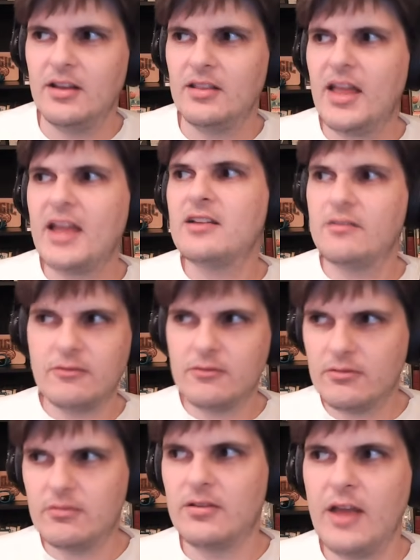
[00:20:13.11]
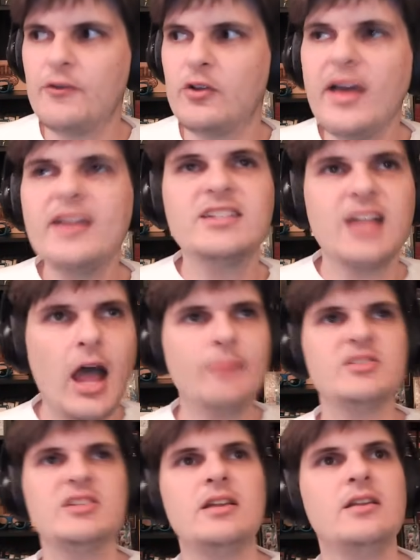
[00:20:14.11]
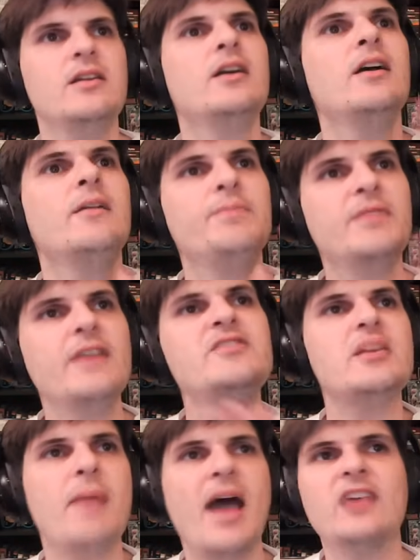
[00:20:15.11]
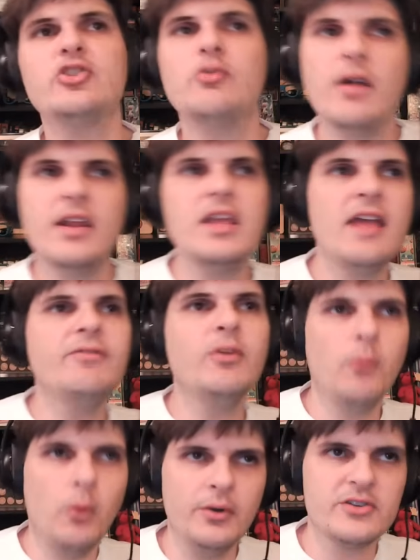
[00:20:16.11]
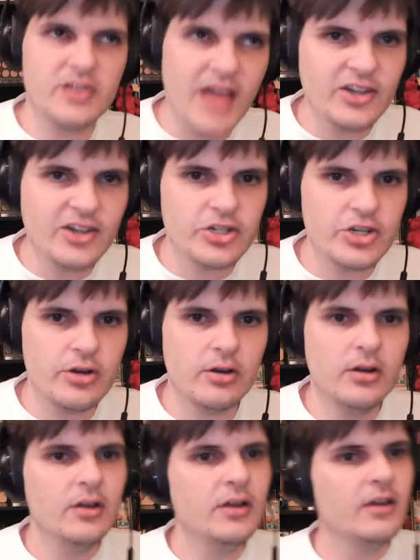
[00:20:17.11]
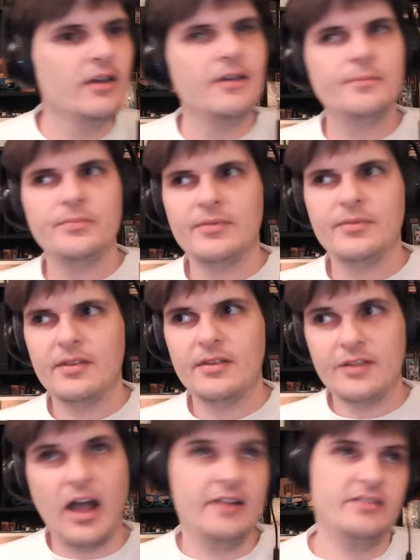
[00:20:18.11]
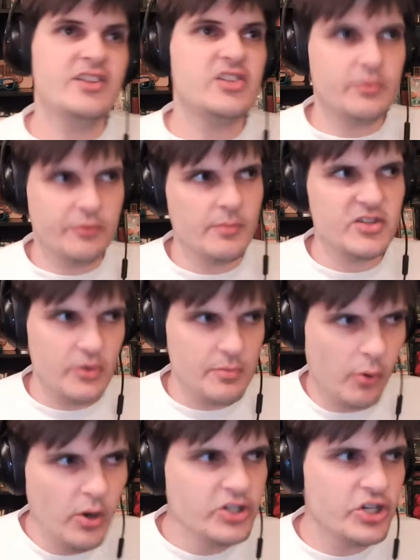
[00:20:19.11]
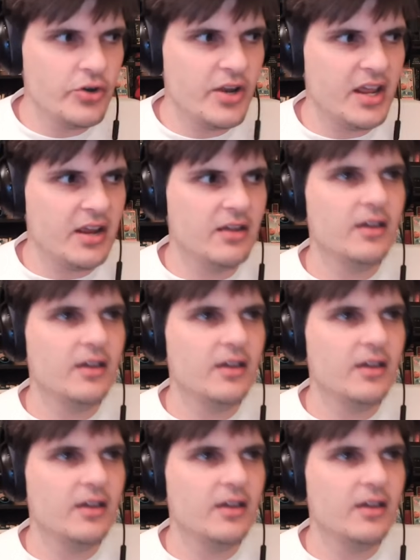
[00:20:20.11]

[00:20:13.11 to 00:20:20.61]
Like, if Klay Thompson gives the Magic what he gave the Warriors last year, at least from his three point shooting,